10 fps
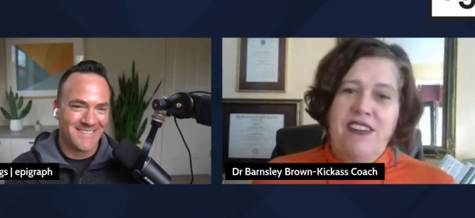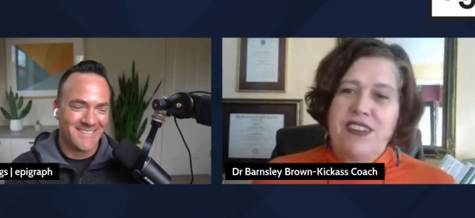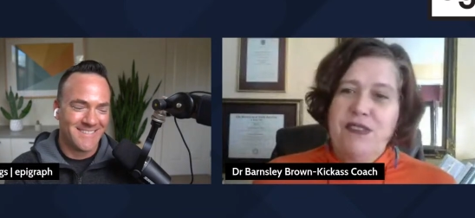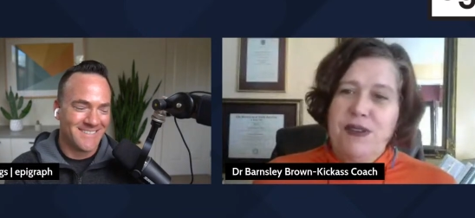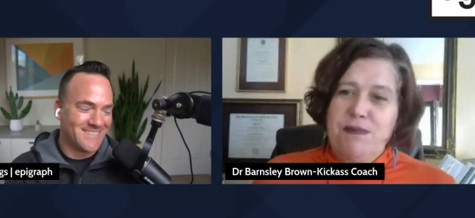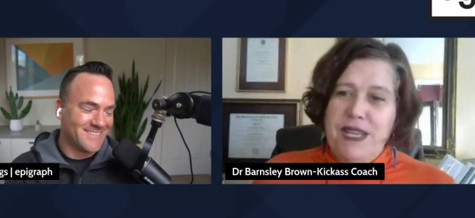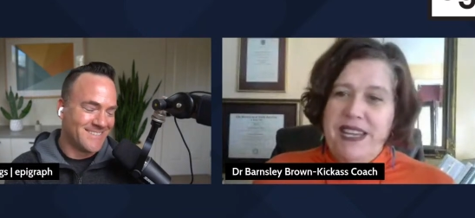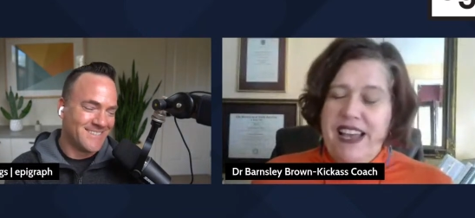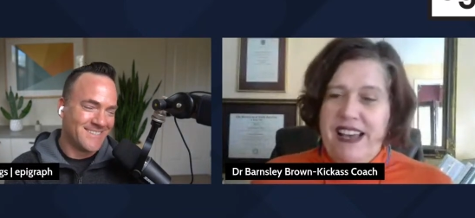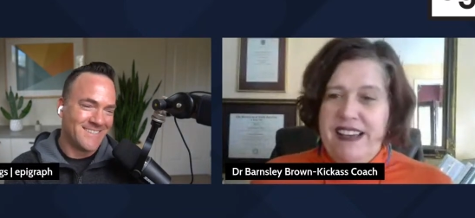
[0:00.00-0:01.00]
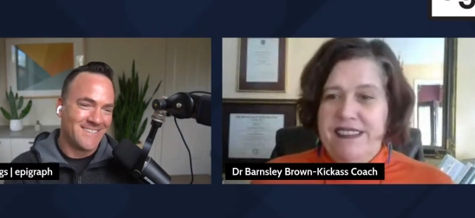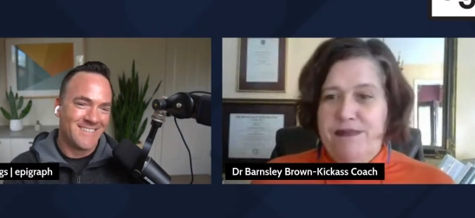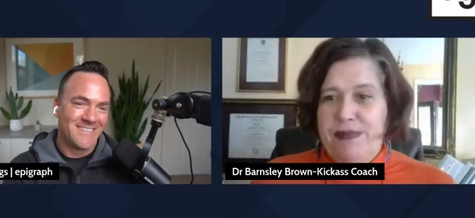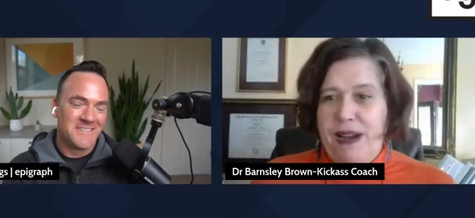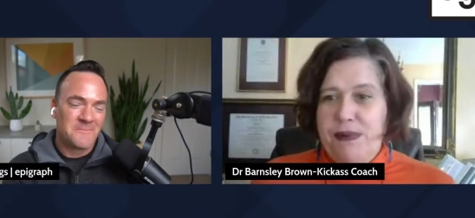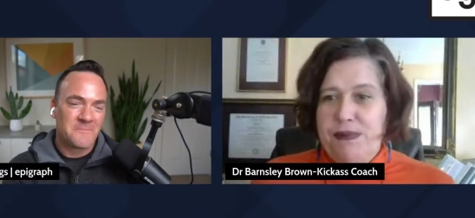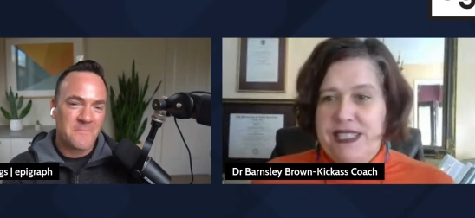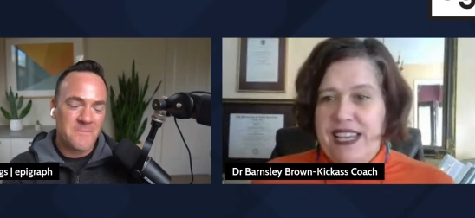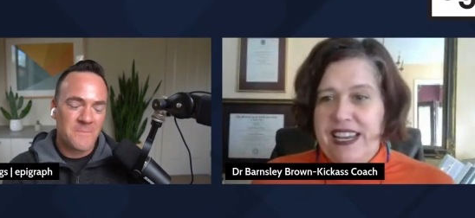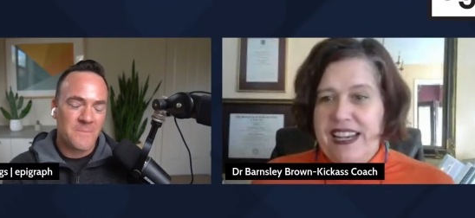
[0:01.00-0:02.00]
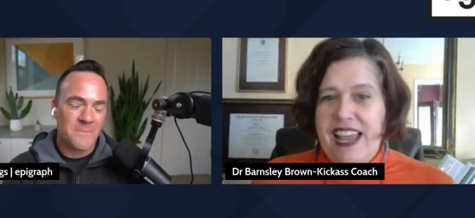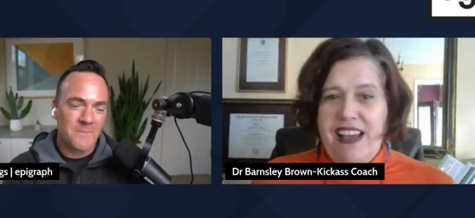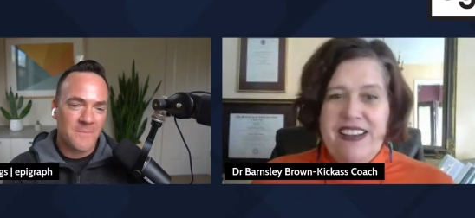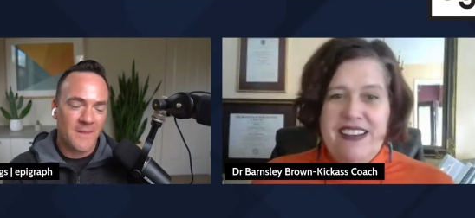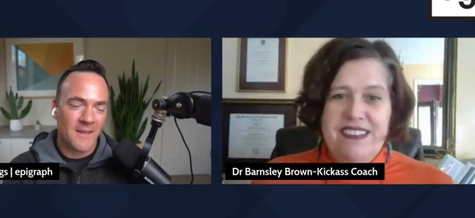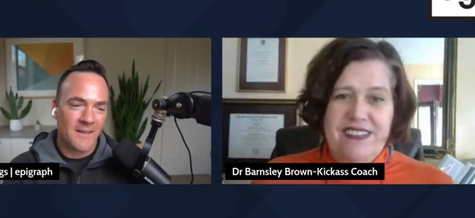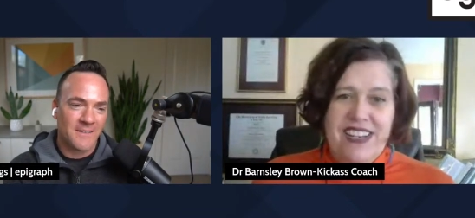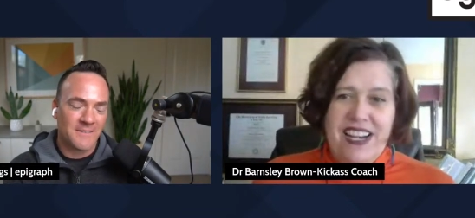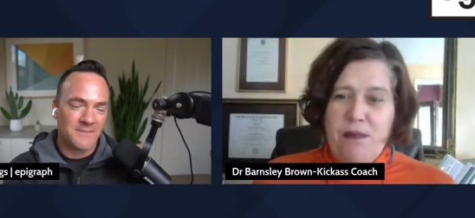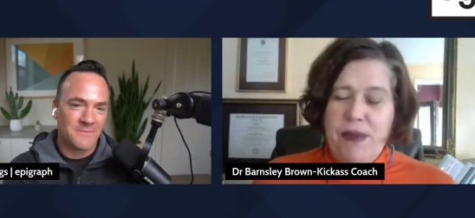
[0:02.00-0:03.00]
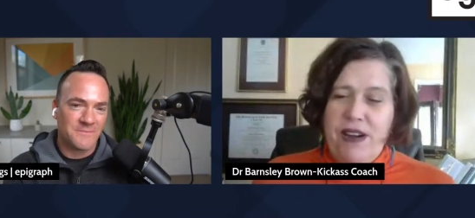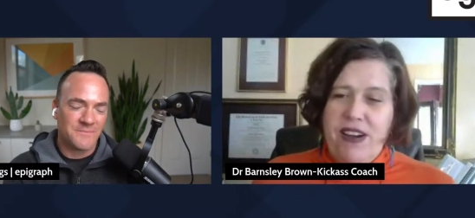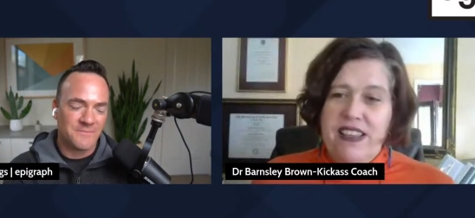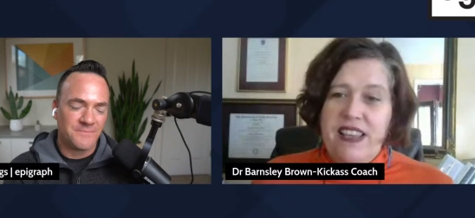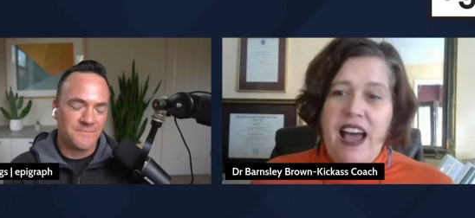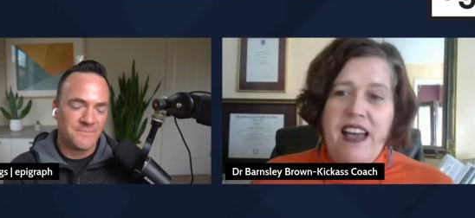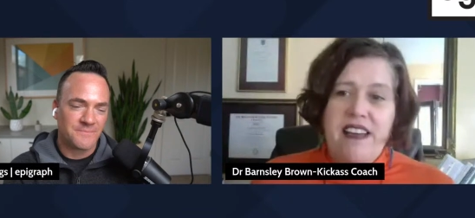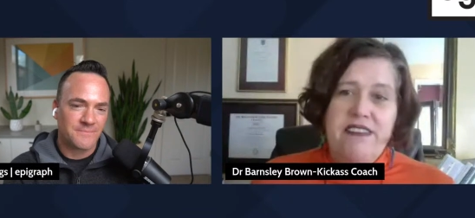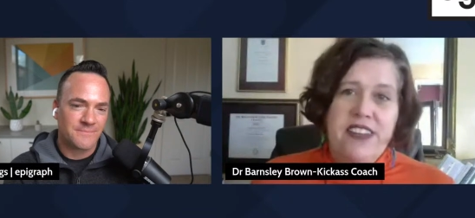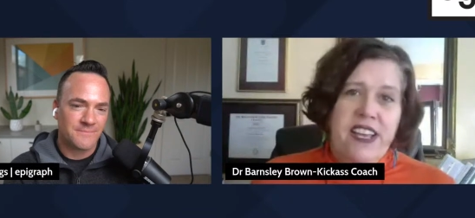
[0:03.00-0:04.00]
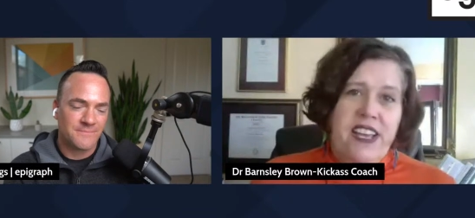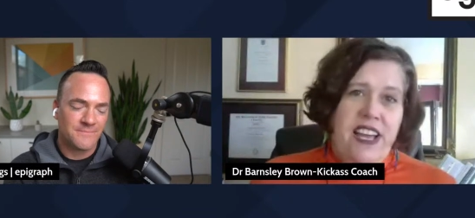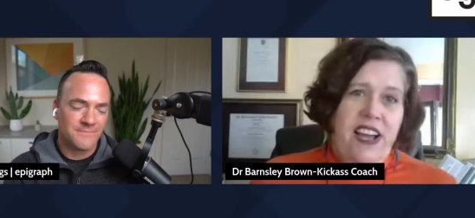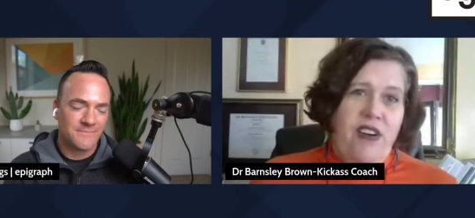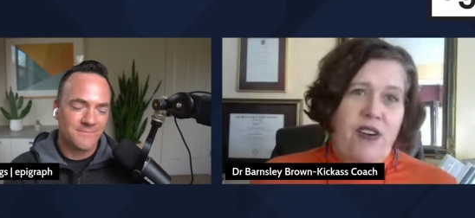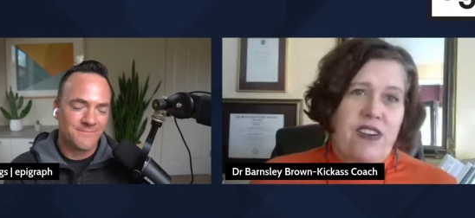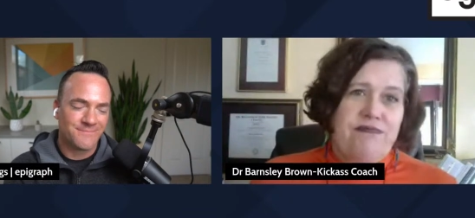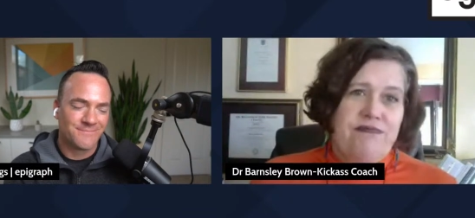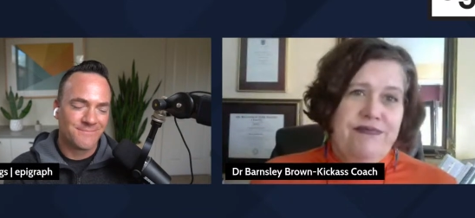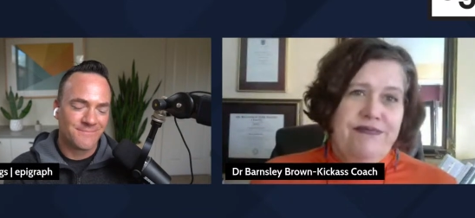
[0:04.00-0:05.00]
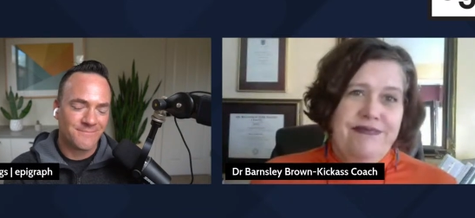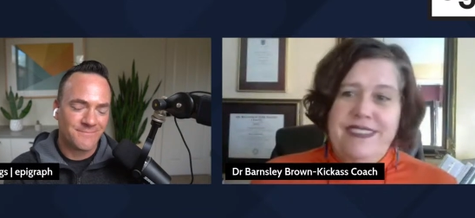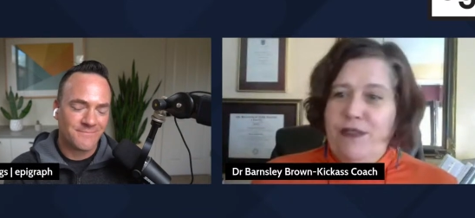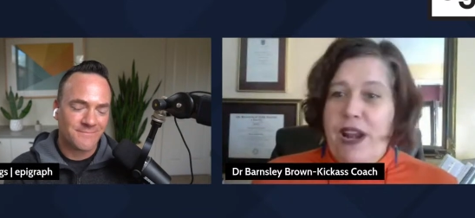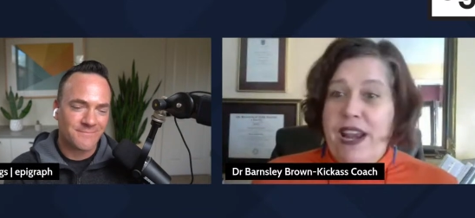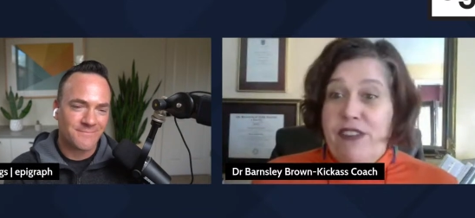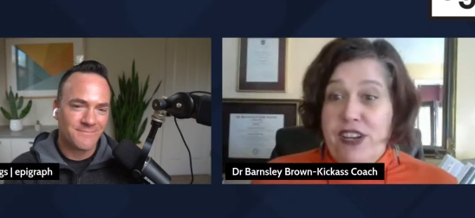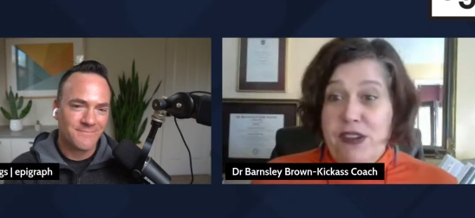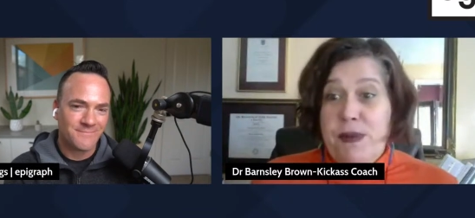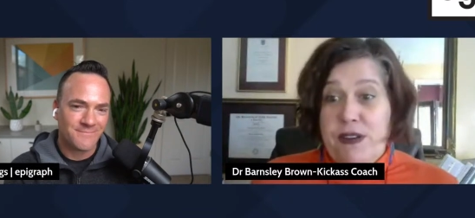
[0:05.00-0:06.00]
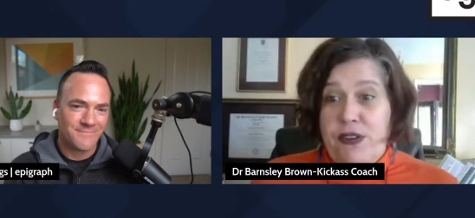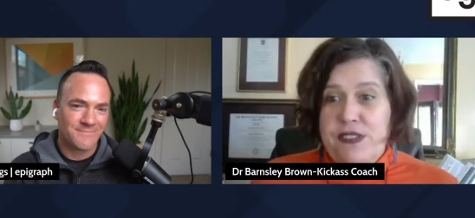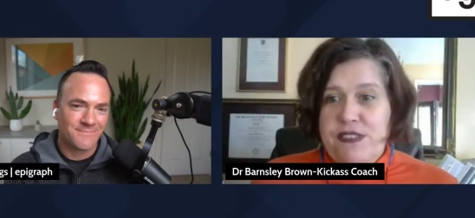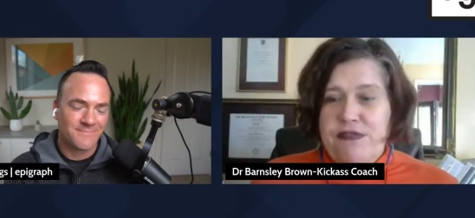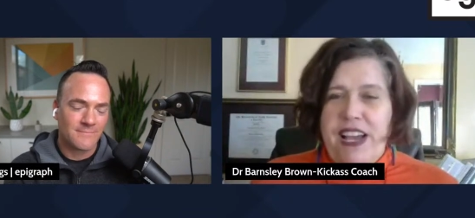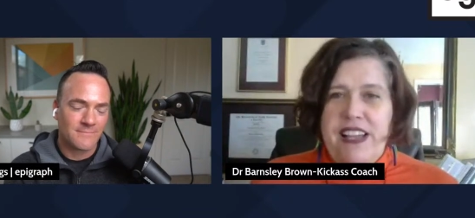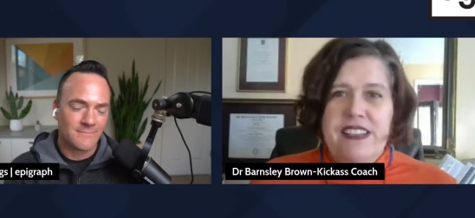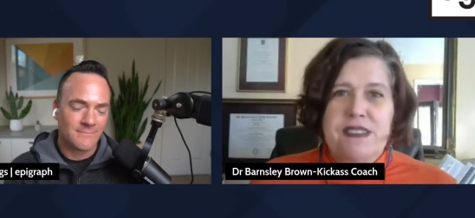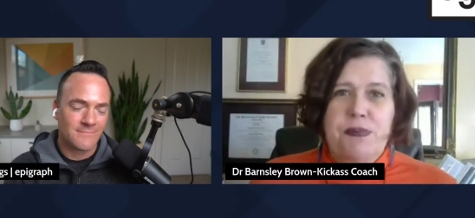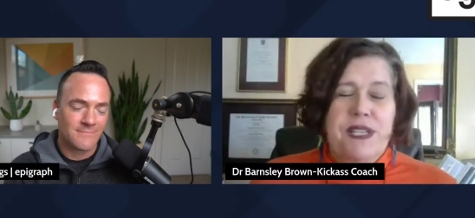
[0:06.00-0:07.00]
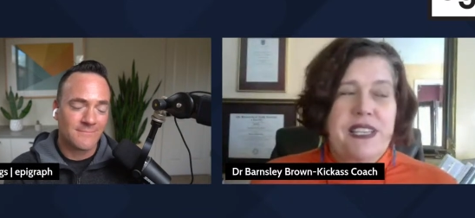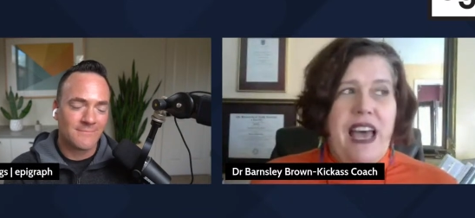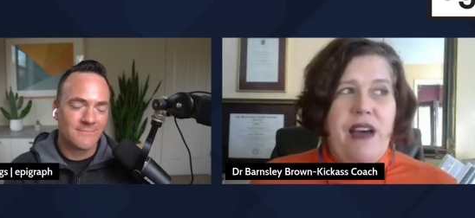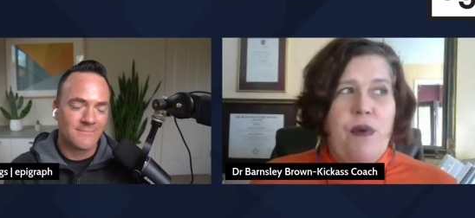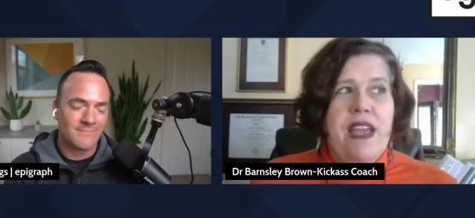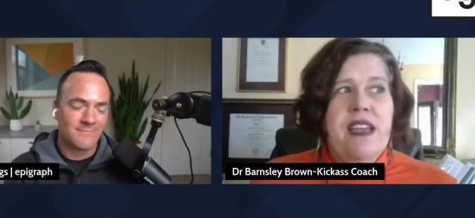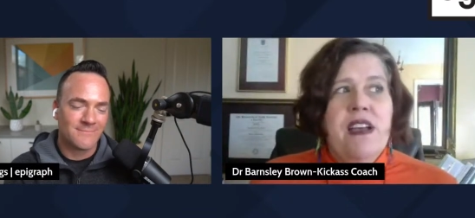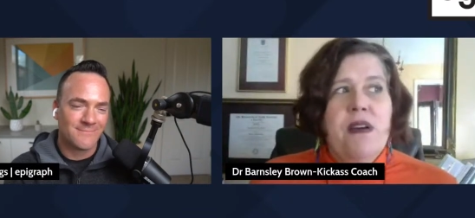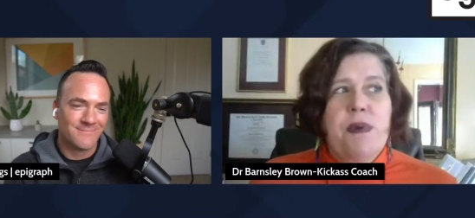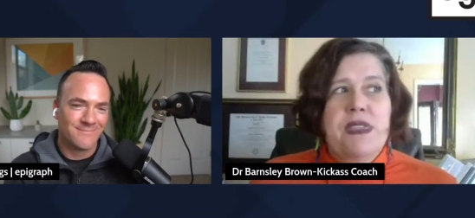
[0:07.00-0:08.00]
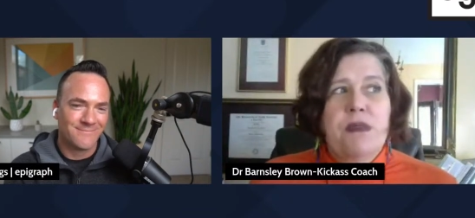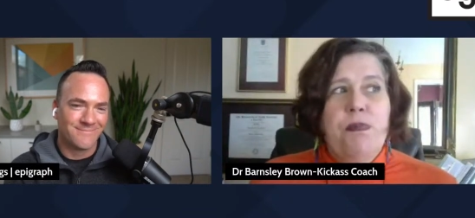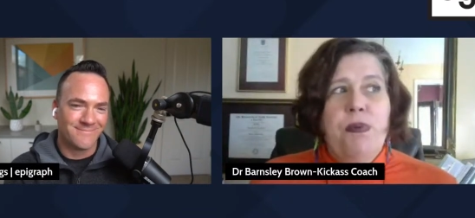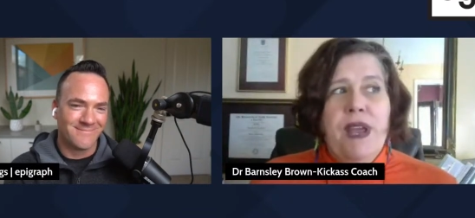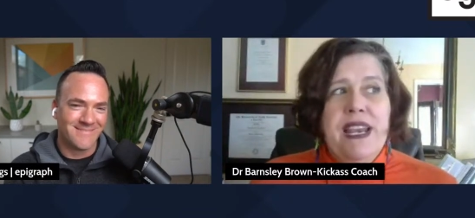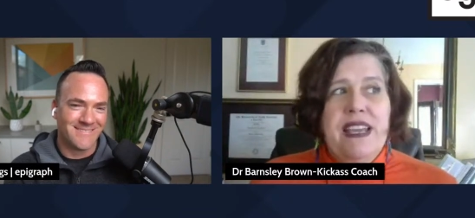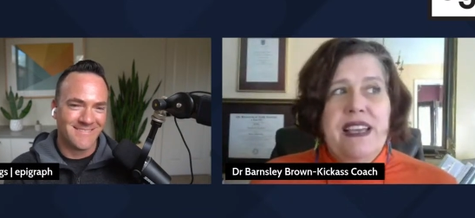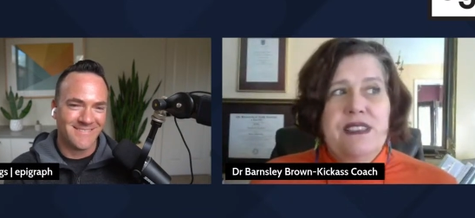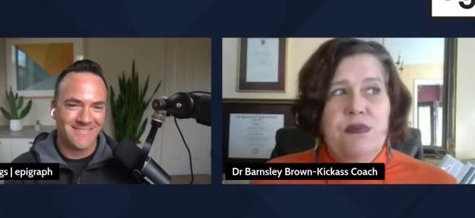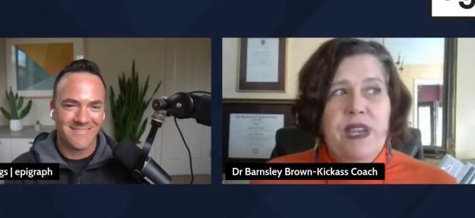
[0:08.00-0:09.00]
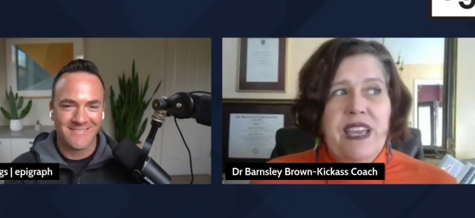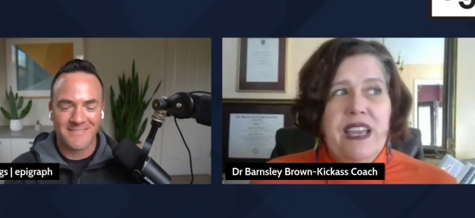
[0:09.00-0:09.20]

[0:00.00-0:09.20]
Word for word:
Speaker 1: you would be uh, probably taken out and you know buried alive, or whatever. You'd be crucified. Let's put it that way. But the point is, we can